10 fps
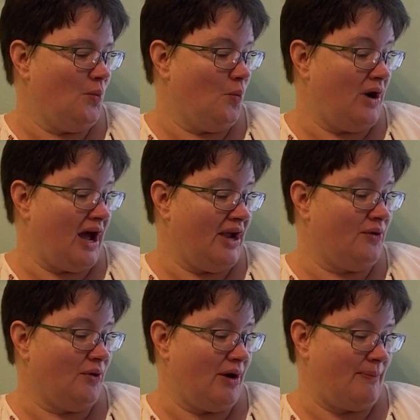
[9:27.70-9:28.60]
When I
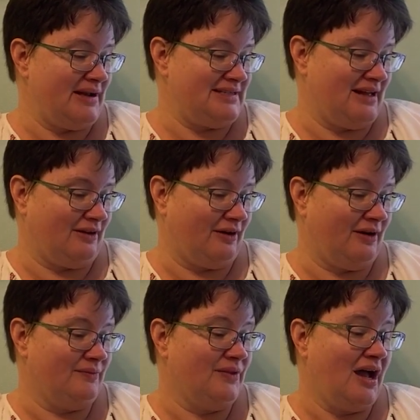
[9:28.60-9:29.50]
grow up, I tell
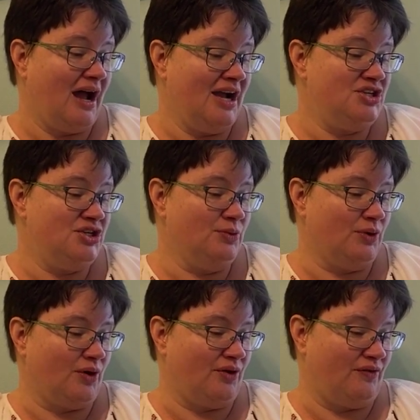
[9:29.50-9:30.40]
her, I too will
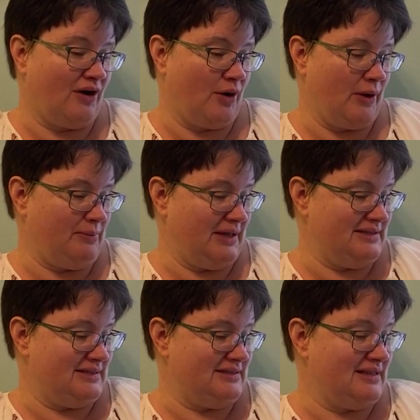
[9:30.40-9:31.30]
go to faraway
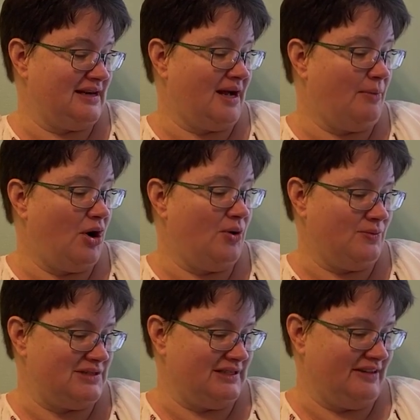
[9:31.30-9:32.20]
places and come
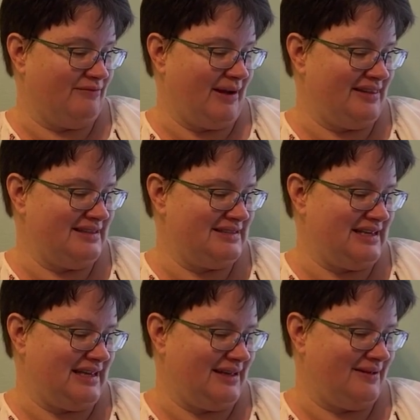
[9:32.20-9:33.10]
home to live by the
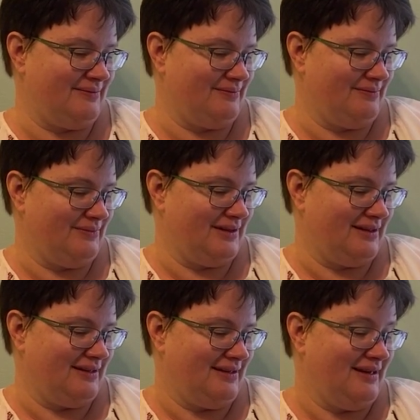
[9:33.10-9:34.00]
sea.
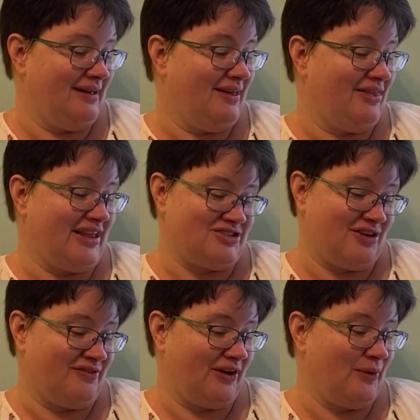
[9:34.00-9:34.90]
That's
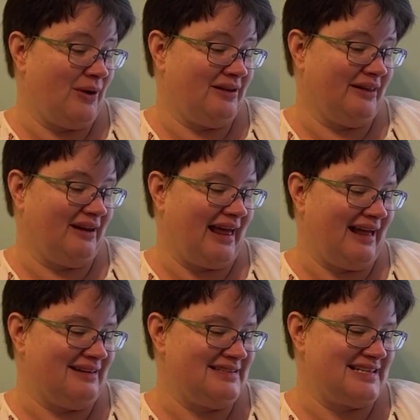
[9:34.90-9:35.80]
all very well, little
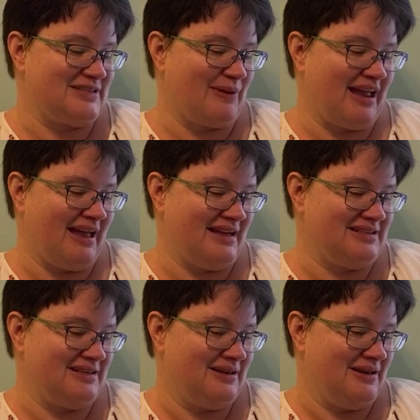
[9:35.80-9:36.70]
Alice, says my
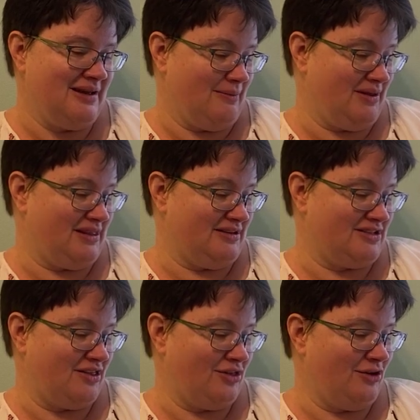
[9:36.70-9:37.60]
aunt, but there's
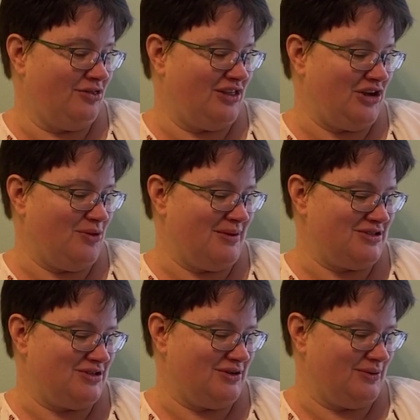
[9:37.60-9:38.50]
a third thing you
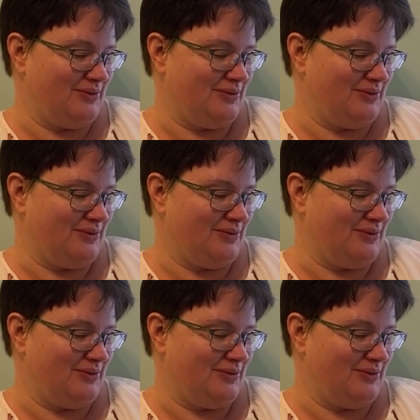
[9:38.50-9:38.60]
must do.